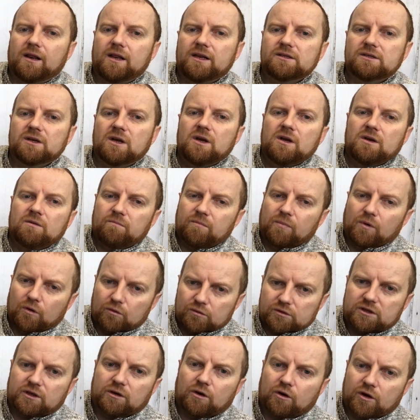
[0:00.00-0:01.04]
And
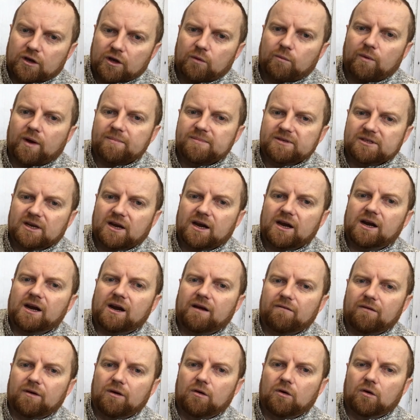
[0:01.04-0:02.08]
look at the website and
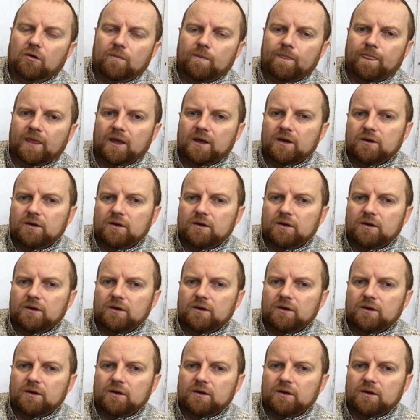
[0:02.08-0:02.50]
have a look.